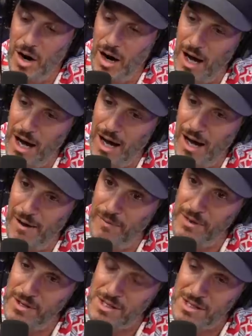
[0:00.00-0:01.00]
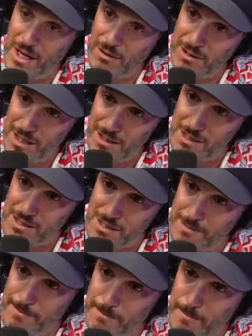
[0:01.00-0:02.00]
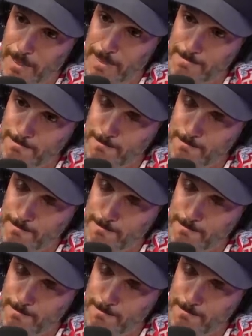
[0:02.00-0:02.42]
Uh, the Celtics. Oh,